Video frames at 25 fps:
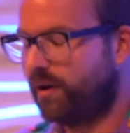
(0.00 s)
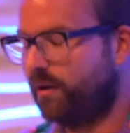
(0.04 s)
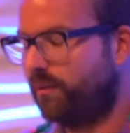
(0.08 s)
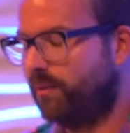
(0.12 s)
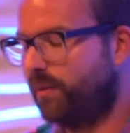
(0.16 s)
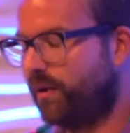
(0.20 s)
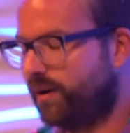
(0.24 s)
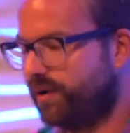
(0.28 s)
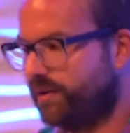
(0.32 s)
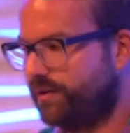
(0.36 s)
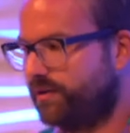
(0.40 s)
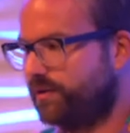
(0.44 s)
I
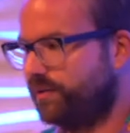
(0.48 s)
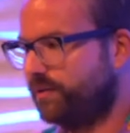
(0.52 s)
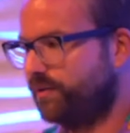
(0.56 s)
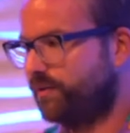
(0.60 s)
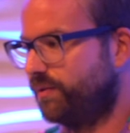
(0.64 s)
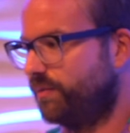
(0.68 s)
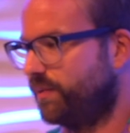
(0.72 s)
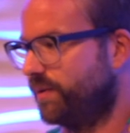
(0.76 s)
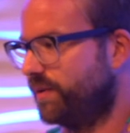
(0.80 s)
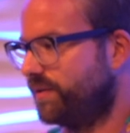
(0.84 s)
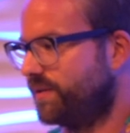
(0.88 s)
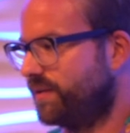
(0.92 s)
wanted to
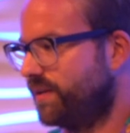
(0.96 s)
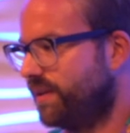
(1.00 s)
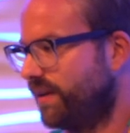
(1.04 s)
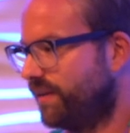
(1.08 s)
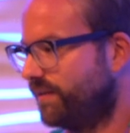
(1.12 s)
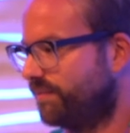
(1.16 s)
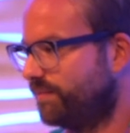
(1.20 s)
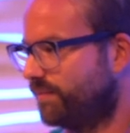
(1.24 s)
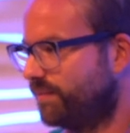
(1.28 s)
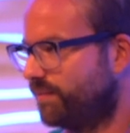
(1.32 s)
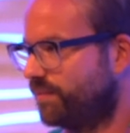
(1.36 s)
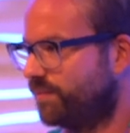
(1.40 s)
do was
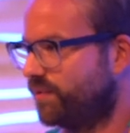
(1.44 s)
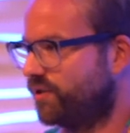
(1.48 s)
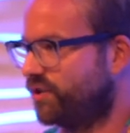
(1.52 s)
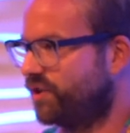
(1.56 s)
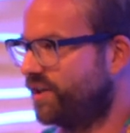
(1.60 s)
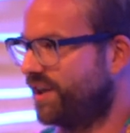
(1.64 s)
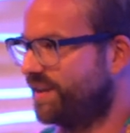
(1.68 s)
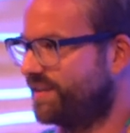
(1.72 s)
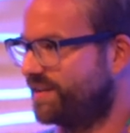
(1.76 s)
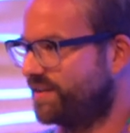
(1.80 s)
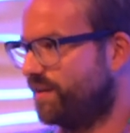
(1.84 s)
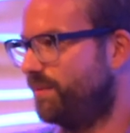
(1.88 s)
like
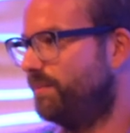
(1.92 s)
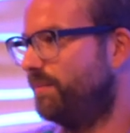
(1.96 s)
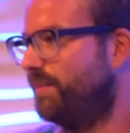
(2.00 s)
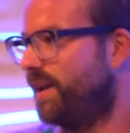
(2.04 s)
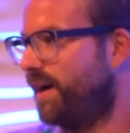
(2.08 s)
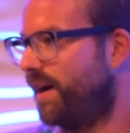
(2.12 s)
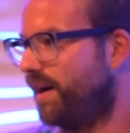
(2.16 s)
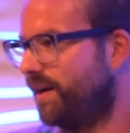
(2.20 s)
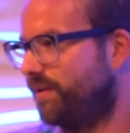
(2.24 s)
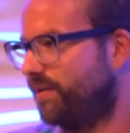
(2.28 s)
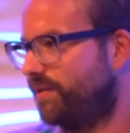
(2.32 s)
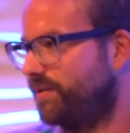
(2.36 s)
shed some
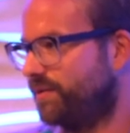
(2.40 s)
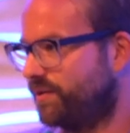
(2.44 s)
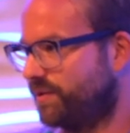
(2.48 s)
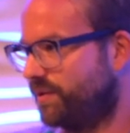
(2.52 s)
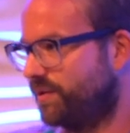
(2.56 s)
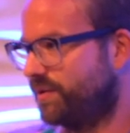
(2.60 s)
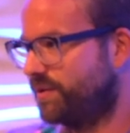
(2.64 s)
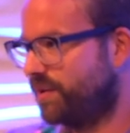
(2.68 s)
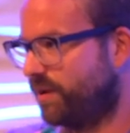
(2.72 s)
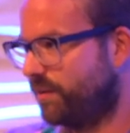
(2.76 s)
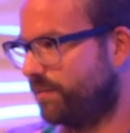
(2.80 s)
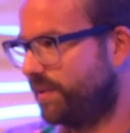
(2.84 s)
light onto
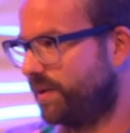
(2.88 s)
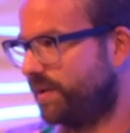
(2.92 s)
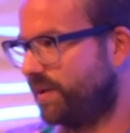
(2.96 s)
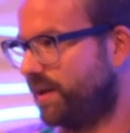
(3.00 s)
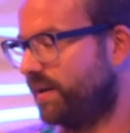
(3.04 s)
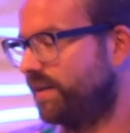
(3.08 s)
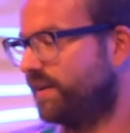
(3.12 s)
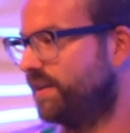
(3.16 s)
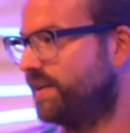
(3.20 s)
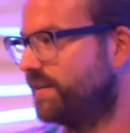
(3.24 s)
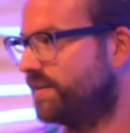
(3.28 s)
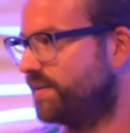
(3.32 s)
the topic,
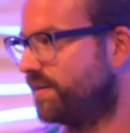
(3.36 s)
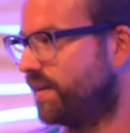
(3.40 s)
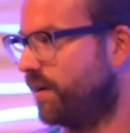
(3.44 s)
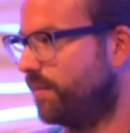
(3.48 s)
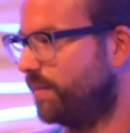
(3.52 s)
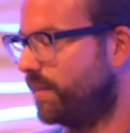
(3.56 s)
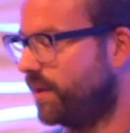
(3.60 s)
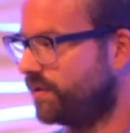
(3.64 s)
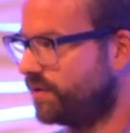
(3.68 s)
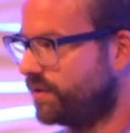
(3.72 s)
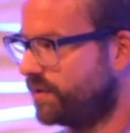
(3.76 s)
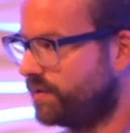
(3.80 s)
at least how
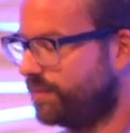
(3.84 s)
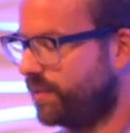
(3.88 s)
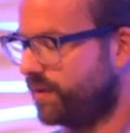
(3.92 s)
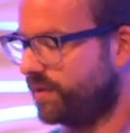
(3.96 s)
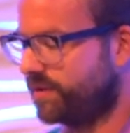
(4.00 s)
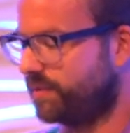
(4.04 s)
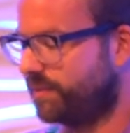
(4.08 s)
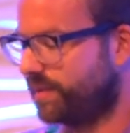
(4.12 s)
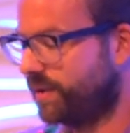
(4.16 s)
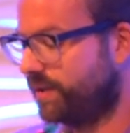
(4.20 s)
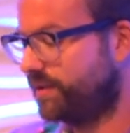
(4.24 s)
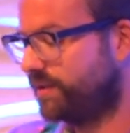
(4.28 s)
much is
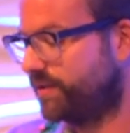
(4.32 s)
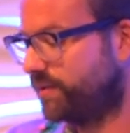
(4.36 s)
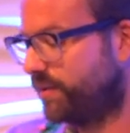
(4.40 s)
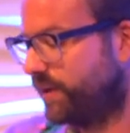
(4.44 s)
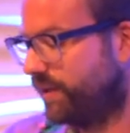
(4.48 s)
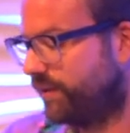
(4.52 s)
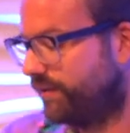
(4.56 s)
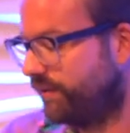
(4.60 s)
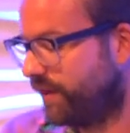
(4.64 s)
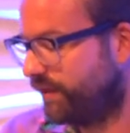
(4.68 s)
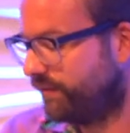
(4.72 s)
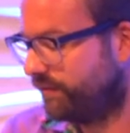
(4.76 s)
possible in
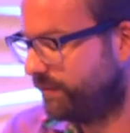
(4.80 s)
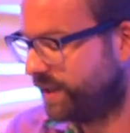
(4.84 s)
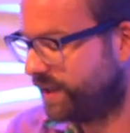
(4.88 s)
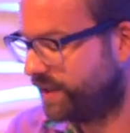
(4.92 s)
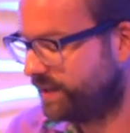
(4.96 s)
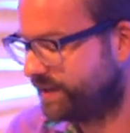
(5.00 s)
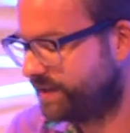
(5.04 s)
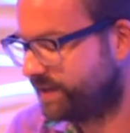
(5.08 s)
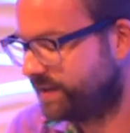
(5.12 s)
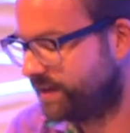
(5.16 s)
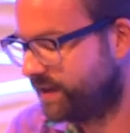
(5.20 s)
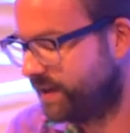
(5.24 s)
25
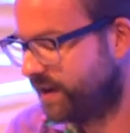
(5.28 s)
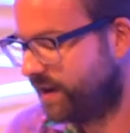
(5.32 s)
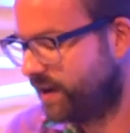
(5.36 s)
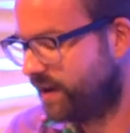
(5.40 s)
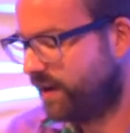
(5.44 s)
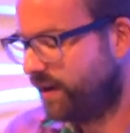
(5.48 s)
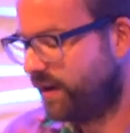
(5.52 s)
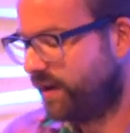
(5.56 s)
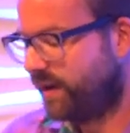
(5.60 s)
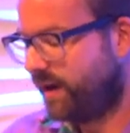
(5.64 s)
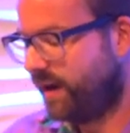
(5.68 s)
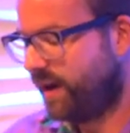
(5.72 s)
minutes.
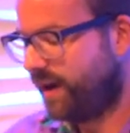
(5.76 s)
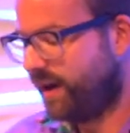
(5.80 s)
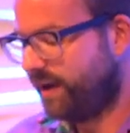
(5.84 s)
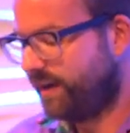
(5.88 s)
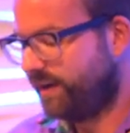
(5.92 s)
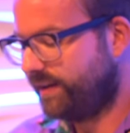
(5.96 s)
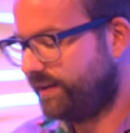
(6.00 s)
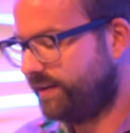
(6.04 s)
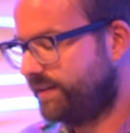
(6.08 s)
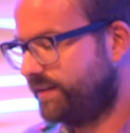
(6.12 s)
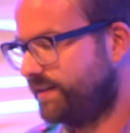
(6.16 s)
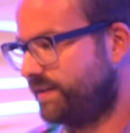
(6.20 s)

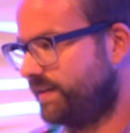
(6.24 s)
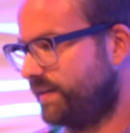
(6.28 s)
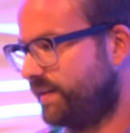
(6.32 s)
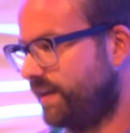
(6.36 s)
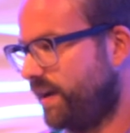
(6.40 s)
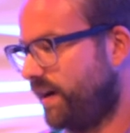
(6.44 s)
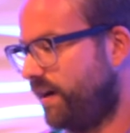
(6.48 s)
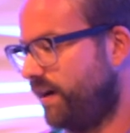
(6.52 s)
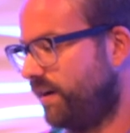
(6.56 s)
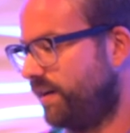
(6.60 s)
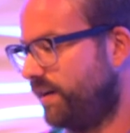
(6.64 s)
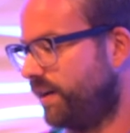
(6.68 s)
And
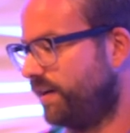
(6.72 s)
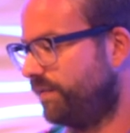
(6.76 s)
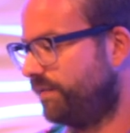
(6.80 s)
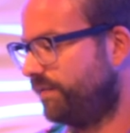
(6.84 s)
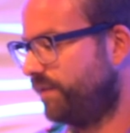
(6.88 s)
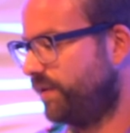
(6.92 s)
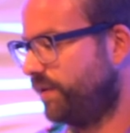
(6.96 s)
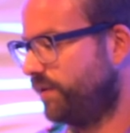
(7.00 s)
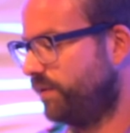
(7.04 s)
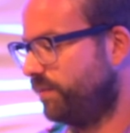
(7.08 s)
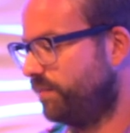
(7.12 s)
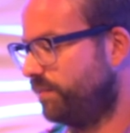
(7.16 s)
yeah, if
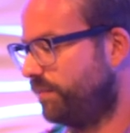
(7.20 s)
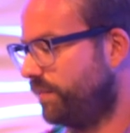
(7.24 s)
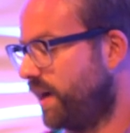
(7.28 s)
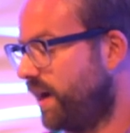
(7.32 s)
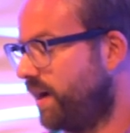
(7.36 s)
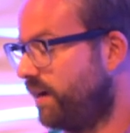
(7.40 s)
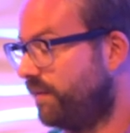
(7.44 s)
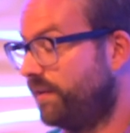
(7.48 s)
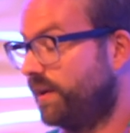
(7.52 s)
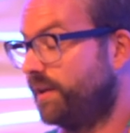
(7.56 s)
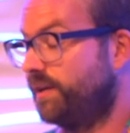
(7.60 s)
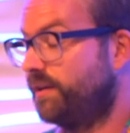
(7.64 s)
you
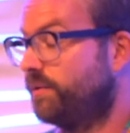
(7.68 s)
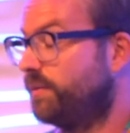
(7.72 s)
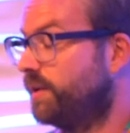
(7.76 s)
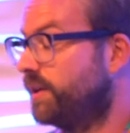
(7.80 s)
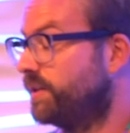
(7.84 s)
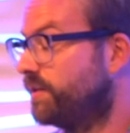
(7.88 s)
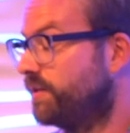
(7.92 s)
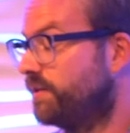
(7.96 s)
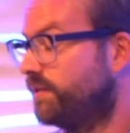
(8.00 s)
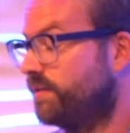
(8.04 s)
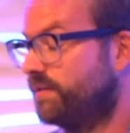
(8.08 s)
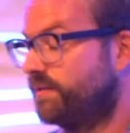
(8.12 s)
have any
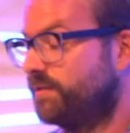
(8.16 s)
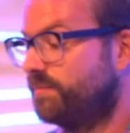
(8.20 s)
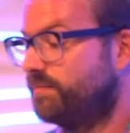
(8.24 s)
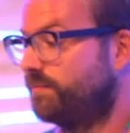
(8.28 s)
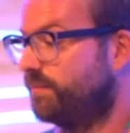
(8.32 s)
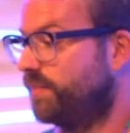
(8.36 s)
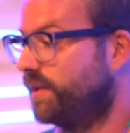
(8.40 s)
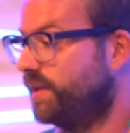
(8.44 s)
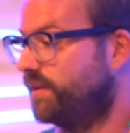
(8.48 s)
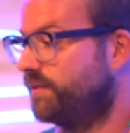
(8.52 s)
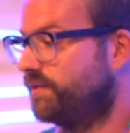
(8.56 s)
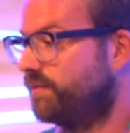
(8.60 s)
questions,
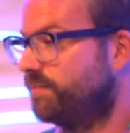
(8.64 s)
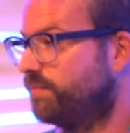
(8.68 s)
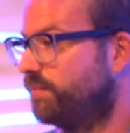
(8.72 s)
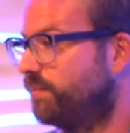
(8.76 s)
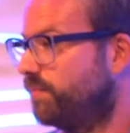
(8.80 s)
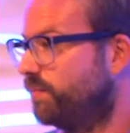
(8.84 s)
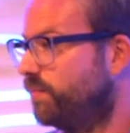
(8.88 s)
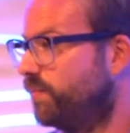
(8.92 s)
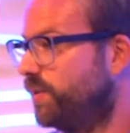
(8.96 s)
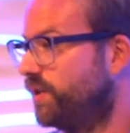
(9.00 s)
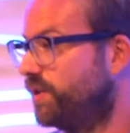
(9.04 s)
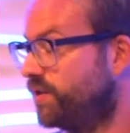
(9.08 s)
please
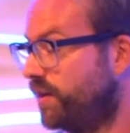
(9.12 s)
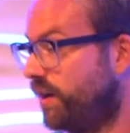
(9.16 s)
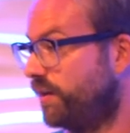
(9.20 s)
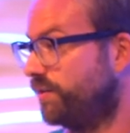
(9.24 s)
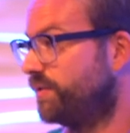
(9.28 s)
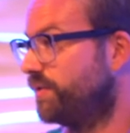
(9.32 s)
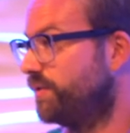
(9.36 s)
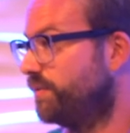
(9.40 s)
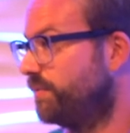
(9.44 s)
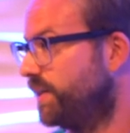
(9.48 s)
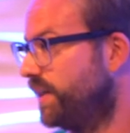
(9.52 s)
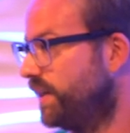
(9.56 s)
reach out
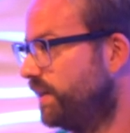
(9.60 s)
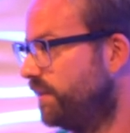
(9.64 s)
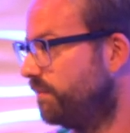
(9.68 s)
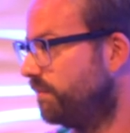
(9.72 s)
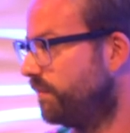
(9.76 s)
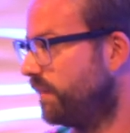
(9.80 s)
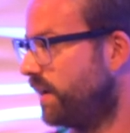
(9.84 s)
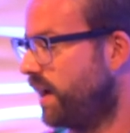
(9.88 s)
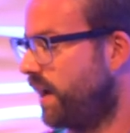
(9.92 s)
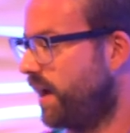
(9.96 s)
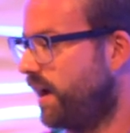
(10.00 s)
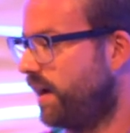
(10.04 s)
to me.
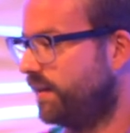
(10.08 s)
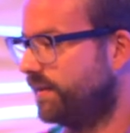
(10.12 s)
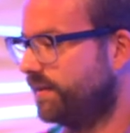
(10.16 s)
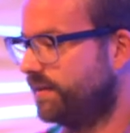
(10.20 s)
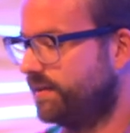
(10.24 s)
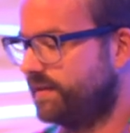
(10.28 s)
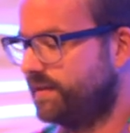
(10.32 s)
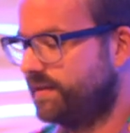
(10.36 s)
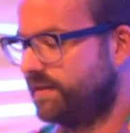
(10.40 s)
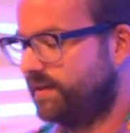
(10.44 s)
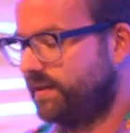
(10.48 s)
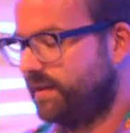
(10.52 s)

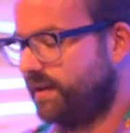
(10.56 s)
And